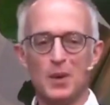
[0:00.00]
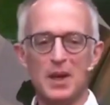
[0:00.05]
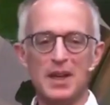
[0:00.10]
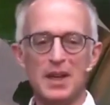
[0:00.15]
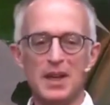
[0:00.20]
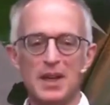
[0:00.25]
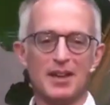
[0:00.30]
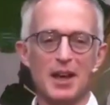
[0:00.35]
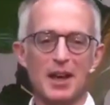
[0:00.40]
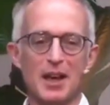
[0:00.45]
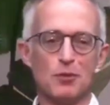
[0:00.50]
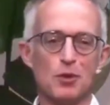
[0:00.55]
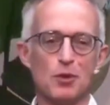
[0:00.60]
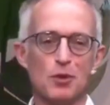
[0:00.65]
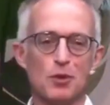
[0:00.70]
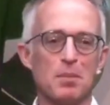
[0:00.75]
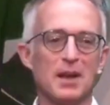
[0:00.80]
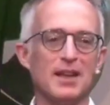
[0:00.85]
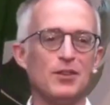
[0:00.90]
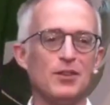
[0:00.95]
come to a
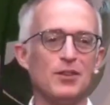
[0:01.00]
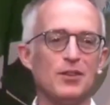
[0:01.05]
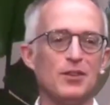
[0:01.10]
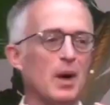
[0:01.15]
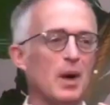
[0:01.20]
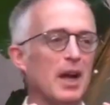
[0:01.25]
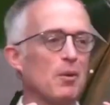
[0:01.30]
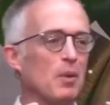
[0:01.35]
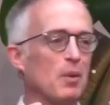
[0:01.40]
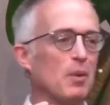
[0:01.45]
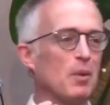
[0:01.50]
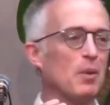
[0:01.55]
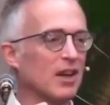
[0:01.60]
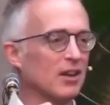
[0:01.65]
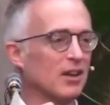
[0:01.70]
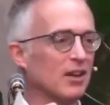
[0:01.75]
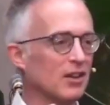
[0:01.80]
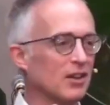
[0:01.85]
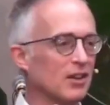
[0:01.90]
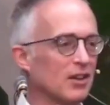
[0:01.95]
place where we
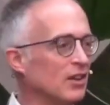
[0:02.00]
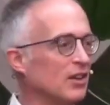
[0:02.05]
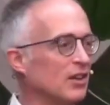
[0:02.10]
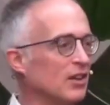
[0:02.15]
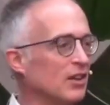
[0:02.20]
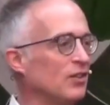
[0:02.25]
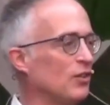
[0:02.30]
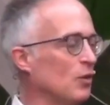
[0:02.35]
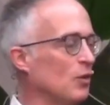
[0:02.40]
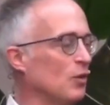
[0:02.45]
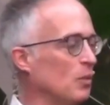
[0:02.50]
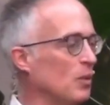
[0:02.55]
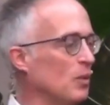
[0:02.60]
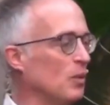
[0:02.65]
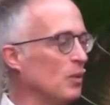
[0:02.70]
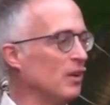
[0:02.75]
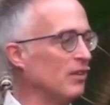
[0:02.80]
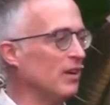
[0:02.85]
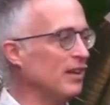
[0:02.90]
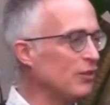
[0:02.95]
acknowledge that we're in
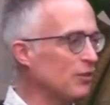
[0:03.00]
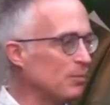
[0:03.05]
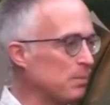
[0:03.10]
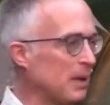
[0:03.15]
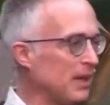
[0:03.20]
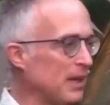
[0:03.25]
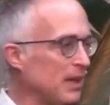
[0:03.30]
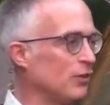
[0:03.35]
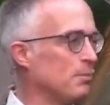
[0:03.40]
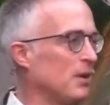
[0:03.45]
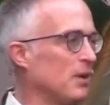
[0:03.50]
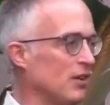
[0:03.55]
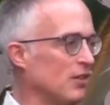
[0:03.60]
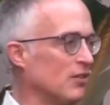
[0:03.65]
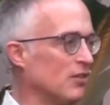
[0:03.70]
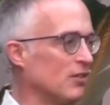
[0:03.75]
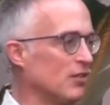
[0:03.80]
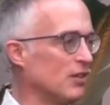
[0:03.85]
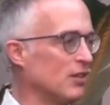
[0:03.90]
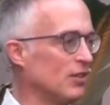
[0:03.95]
this place of
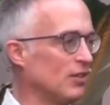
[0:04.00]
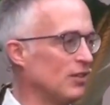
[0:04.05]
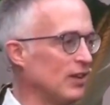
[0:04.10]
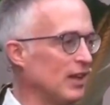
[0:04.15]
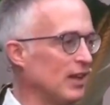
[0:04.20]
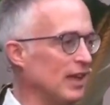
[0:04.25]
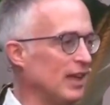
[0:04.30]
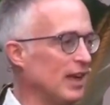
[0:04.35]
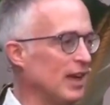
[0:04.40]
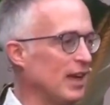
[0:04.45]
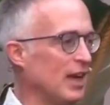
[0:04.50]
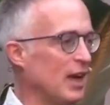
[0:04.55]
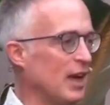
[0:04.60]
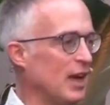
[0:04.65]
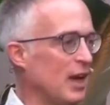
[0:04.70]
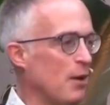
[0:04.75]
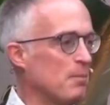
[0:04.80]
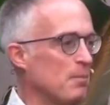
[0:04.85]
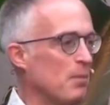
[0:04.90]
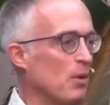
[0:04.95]
minority,
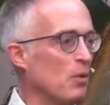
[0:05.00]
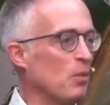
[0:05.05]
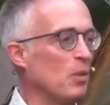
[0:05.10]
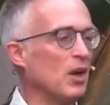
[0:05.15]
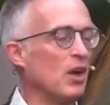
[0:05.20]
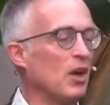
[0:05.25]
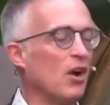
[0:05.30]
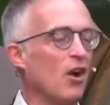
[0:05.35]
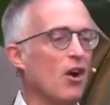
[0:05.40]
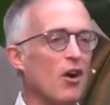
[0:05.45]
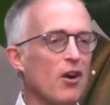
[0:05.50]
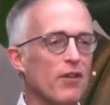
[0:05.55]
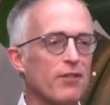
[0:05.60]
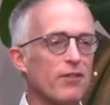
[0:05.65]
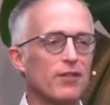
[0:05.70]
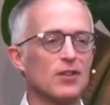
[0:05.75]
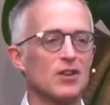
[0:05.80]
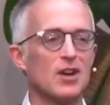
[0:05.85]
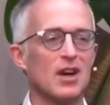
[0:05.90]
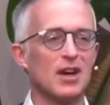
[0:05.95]
but we offer
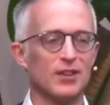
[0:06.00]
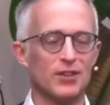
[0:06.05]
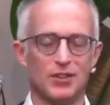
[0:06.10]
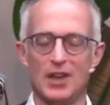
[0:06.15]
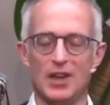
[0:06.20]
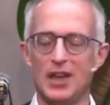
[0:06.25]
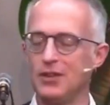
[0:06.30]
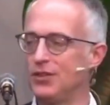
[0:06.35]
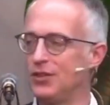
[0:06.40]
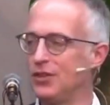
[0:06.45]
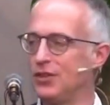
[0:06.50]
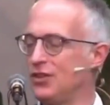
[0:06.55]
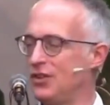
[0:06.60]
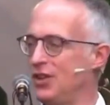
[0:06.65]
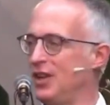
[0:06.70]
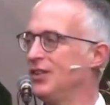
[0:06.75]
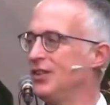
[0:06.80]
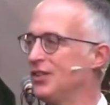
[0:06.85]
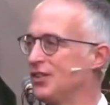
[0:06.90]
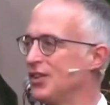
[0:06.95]
ourselves to Jesus
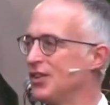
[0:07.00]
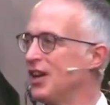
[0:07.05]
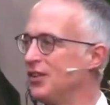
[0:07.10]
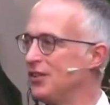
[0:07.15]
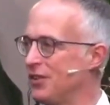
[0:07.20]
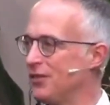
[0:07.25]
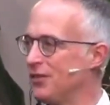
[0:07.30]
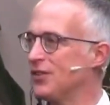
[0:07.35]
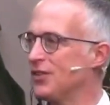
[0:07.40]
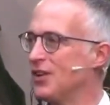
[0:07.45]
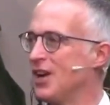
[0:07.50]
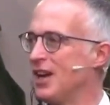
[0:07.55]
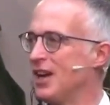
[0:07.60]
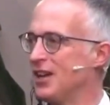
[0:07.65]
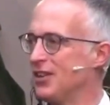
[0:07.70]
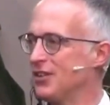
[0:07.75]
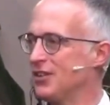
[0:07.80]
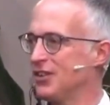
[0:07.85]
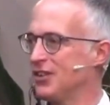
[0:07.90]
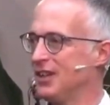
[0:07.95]
Christ afresh.
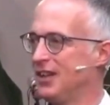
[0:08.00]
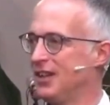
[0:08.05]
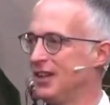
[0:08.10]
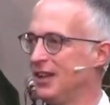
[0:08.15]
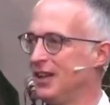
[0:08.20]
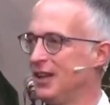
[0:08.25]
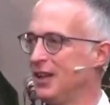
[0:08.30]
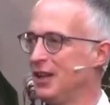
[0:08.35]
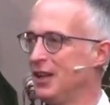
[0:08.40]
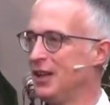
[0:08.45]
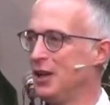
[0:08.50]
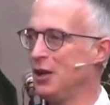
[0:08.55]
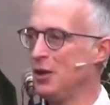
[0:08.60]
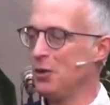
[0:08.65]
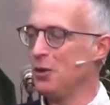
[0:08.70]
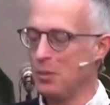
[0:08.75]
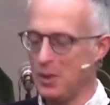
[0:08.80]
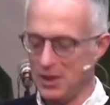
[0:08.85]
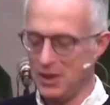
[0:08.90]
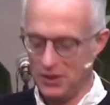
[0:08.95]
We
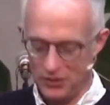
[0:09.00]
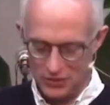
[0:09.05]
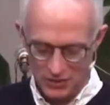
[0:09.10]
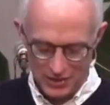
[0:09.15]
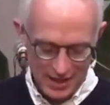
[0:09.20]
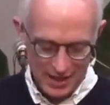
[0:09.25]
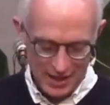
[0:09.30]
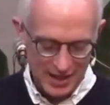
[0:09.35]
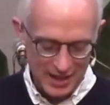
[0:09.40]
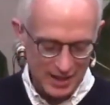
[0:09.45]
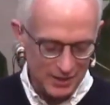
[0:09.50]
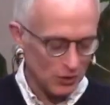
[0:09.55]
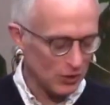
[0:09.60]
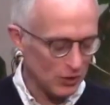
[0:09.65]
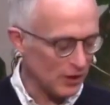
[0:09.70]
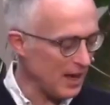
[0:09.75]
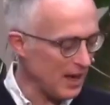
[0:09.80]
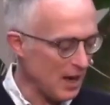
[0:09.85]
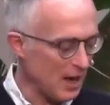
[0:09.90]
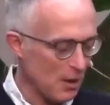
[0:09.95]
say, Lord, yeah, we've
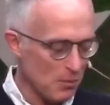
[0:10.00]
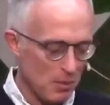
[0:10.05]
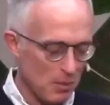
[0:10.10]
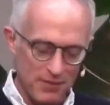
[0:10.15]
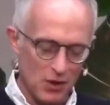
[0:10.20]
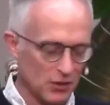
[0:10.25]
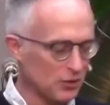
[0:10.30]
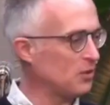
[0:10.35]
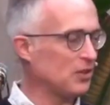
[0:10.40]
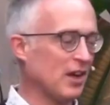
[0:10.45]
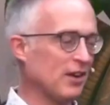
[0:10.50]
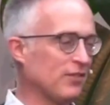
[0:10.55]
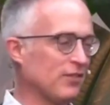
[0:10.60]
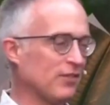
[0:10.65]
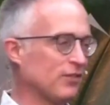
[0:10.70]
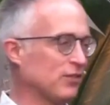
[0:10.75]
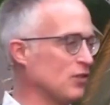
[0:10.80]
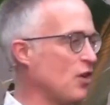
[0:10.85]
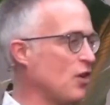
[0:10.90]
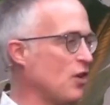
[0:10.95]
got some stuff
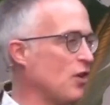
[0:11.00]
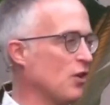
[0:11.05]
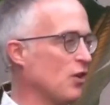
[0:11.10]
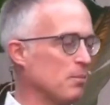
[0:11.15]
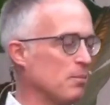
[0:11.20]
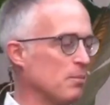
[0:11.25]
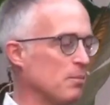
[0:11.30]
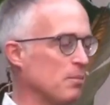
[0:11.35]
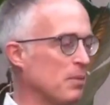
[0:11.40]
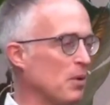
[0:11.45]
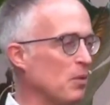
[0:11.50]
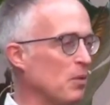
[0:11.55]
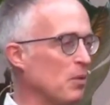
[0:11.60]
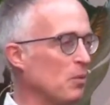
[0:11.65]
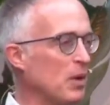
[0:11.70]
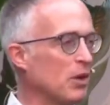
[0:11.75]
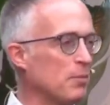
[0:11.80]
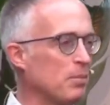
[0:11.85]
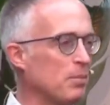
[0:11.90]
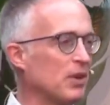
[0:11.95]
wrong, but we want to put
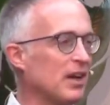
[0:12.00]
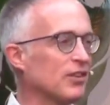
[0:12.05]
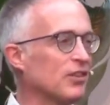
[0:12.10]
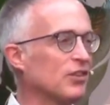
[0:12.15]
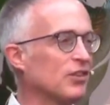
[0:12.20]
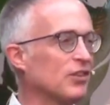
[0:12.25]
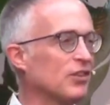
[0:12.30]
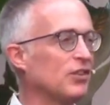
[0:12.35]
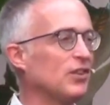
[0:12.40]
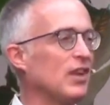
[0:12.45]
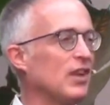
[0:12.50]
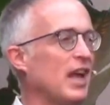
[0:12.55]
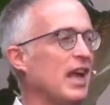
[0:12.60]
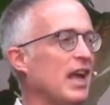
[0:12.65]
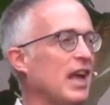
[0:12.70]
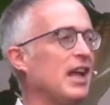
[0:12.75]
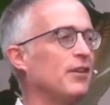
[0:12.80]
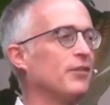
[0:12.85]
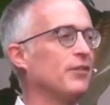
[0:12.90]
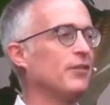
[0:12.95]
ourselves in
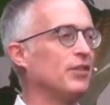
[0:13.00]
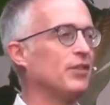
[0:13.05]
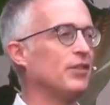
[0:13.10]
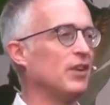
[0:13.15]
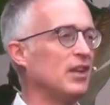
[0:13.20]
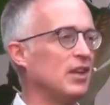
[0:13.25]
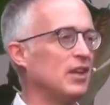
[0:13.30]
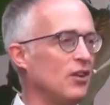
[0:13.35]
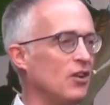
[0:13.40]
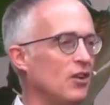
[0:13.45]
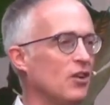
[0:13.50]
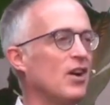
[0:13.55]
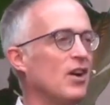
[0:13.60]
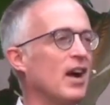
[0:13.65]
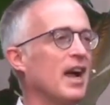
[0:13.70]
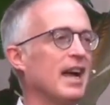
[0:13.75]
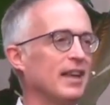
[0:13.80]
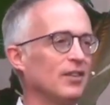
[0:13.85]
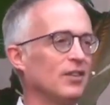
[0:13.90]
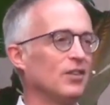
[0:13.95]
your hands,
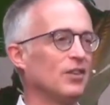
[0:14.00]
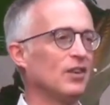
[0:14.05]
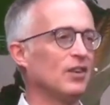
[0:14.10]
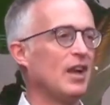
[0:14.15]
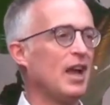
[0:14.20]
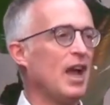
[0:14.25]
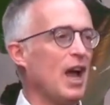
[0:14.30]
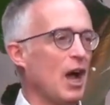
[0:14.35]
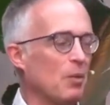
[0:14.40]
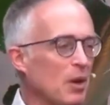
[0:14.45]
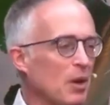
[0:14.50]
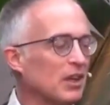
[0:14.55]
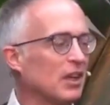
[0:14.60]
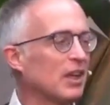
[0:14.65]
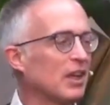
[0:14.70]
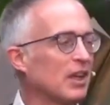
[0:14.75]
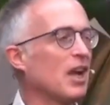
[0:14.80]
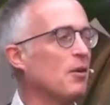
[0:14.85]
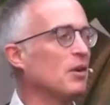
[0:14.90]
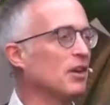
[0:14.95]
and we want to go on a
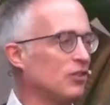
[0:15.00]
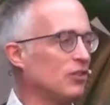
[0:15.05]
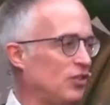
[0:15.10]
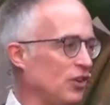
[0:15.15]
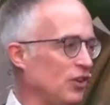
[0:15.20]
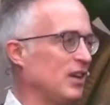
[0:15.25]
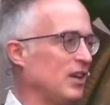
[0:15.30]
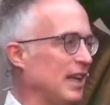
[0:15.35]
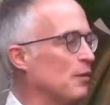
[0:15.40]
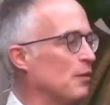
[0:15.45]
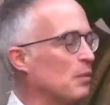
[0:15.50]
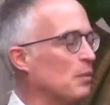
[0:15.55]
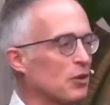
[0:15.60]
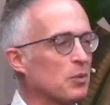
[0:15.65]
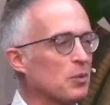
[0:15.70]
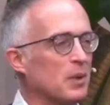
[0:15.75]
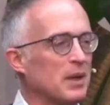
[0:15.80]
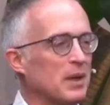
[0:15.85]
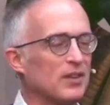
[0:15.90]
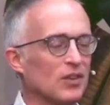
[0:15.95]
journey in which
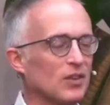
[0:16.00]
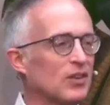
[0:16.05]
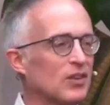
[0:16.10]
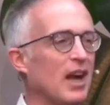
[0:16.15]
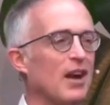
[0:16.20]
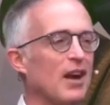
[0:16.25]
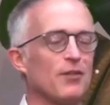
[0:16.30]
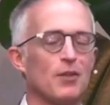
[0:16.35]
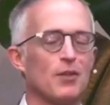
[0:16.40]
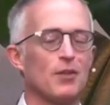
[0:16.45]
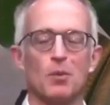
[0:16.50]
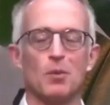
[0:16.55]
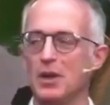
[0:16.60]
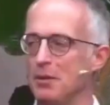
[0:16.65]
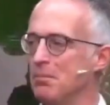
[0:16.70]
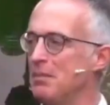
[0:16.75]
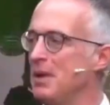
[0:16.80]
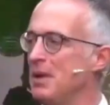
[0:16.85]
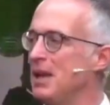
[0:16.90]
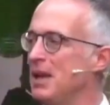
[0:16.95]
we discover what it
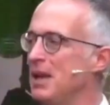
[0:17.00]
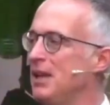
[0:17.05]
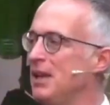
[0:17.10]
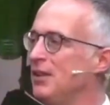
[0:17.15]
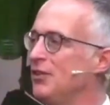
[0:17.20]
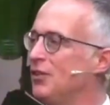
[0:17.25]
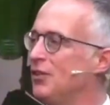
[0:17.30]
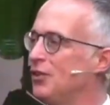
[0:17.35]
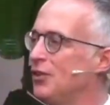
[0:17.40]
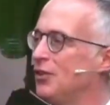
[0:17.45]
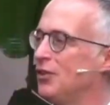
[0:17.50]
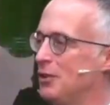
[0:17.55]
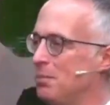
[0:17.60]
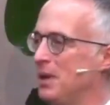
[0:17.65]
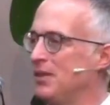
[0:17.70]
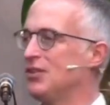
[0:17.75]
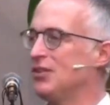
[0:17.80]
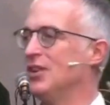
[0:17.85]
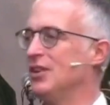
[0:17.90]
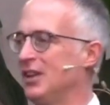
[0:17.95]
means to be the
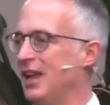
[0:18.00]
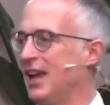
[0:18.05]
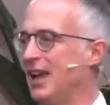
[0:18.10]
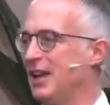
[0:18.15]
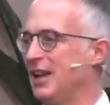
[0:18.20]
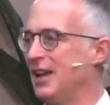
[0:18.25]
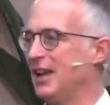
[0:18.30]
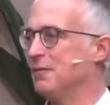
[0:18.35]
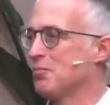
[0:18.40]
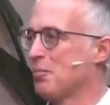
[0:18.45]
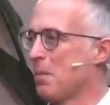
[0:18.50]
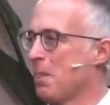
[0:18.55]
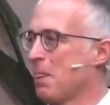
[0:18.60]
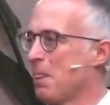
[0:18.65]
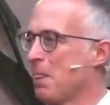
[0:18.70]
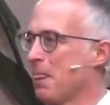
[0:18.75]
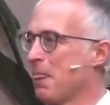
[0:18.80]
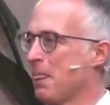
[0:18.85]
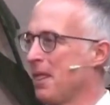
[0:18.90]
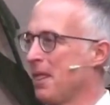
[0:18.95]
church again.
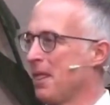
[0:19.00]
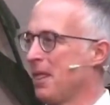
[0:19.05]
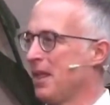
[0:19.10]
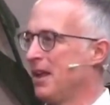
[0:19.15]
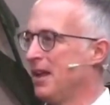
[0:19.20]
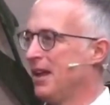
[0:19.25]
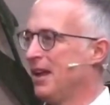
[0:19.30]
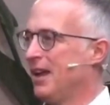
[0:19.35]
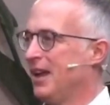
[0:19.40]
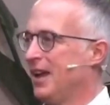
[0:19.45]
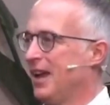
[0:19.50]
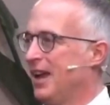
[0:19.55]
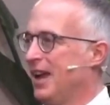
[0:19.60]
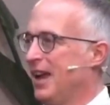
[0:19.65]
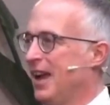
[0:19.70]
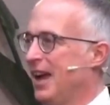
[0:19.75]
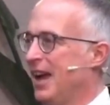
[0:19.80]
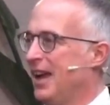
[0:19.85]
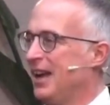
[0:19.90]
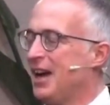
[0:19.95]
And
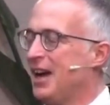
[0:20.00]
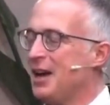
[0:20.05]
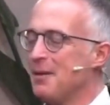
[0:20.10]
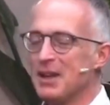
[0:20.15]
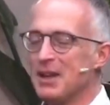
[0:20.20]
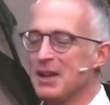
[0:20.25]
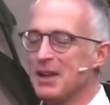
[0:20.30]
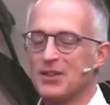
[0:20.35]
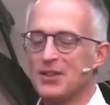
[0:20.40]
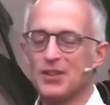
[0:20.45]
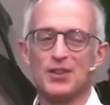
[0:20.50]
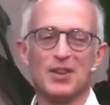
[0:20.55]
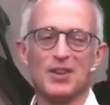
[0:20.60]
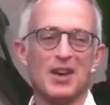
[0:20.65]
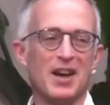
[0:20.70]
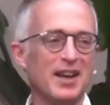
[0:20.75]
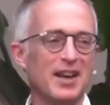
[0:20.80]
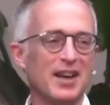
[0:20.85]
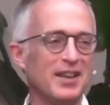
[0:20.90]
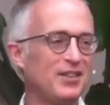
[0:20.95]
I'm excited,
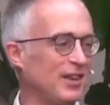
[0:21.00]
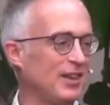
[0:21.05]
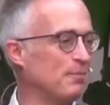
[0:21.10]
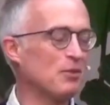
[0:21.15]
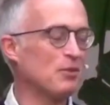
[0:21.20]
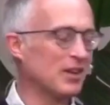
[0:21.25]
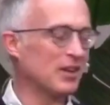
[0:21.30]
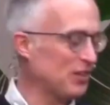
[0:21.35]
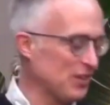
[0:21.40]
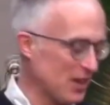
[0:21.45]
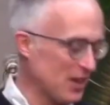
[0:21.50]
more excited than